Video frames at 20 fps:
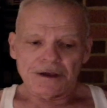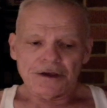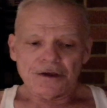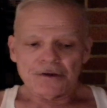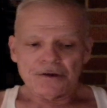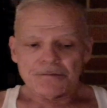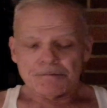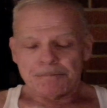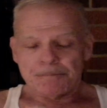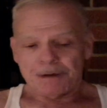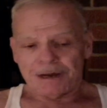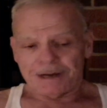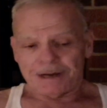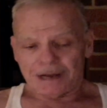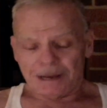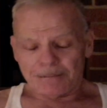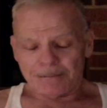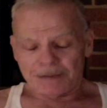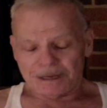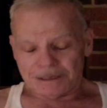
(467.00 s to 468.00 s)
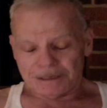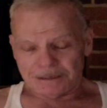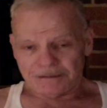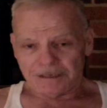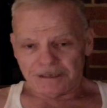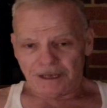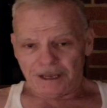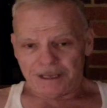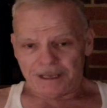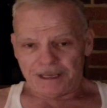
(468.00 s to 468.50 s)
But I'm going to
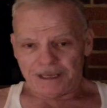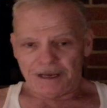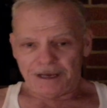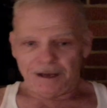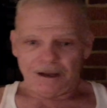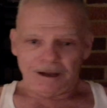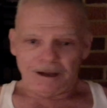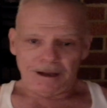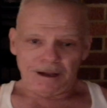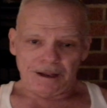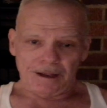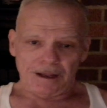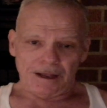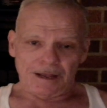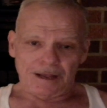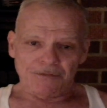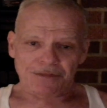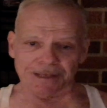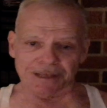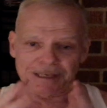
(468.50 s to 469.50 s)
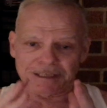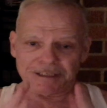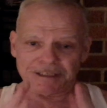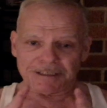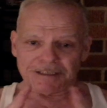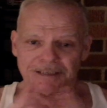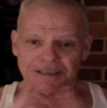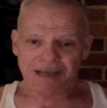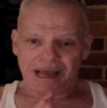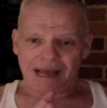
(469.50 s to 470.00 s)
tell you, this
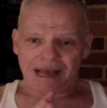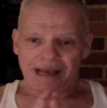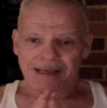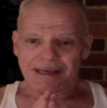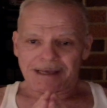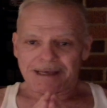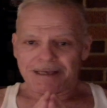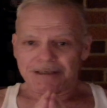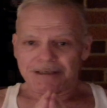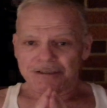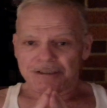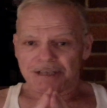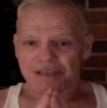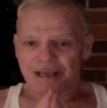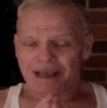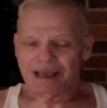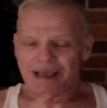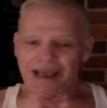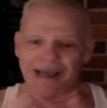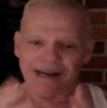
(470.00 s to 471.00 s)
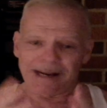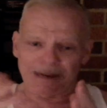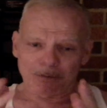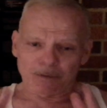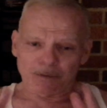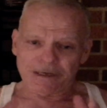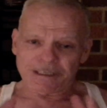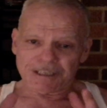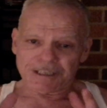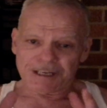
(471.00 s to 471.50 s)
DAC is, and the
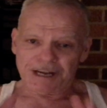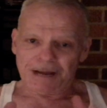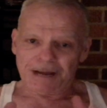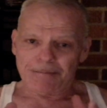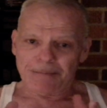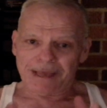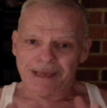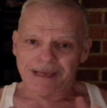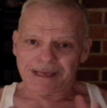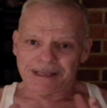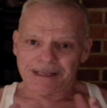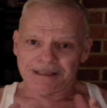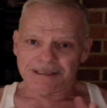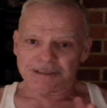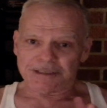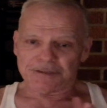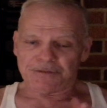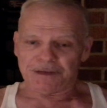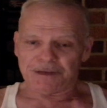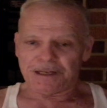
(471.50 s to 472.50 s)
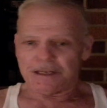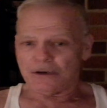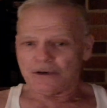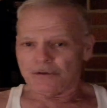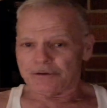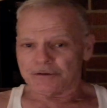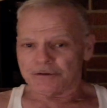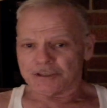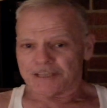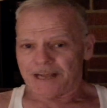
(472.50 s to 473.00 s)
reason I'm making this video,
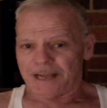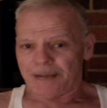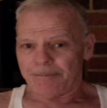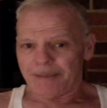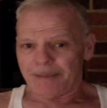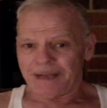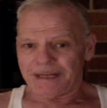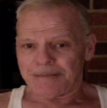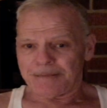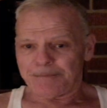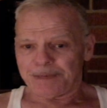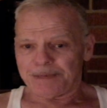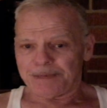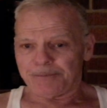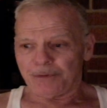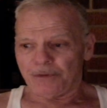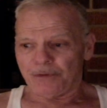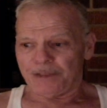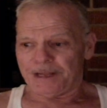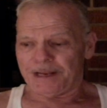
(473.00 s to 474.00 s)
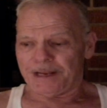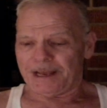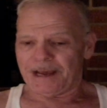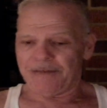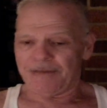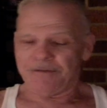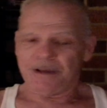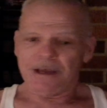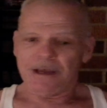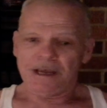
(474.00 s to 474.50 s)
there's not many people that
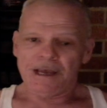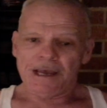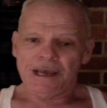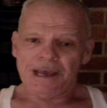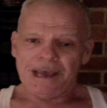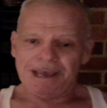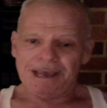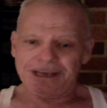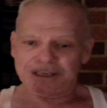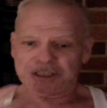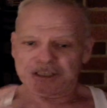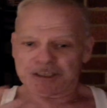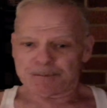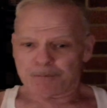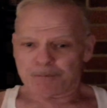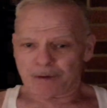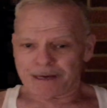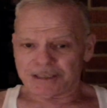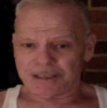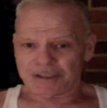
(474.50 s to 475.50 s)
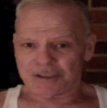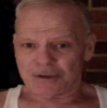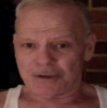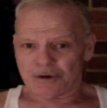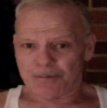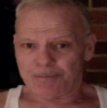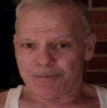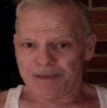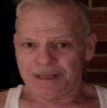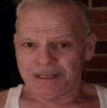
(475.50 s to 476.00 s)
have expressed their
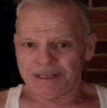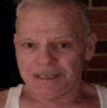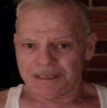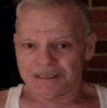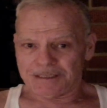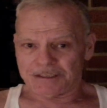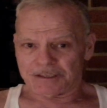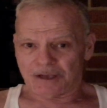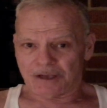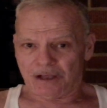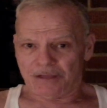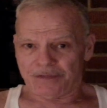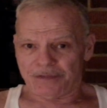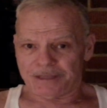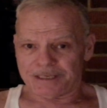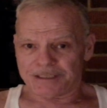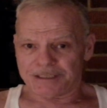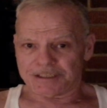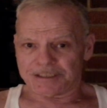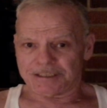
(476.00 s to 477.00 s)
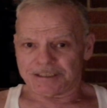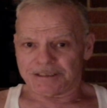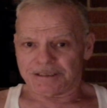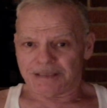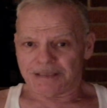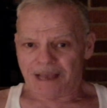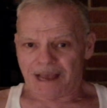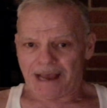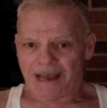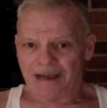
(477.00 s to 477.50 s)
opinions on this
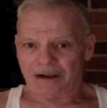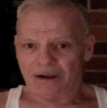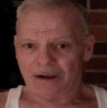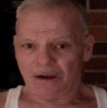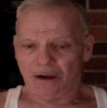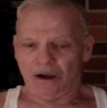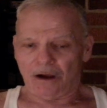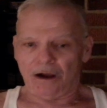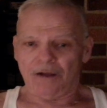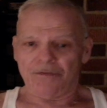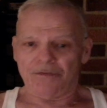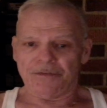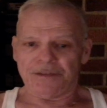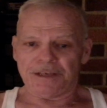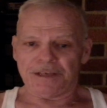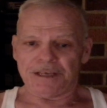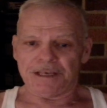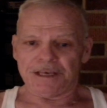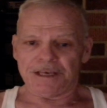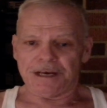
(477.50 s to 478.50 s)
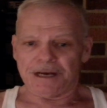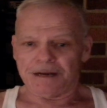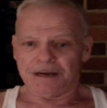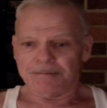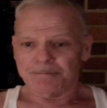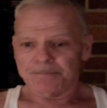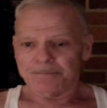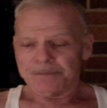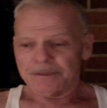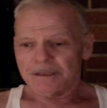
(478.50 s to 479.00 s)
DAC on the,
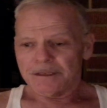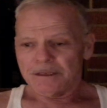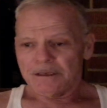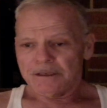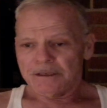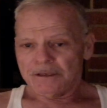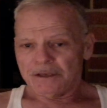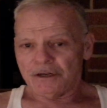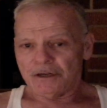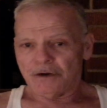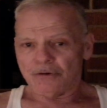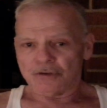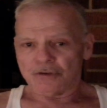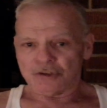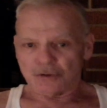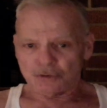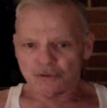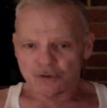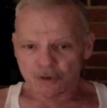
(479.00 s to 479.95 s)
social